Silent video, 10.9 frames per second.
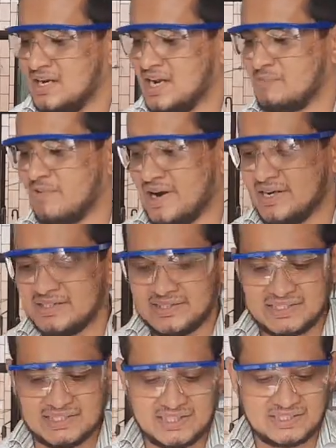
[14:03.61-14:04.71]
Number one is
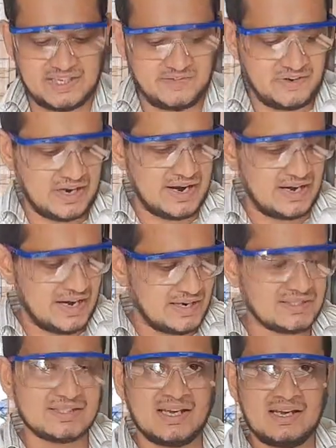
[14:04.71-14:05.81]
this safety guidelines.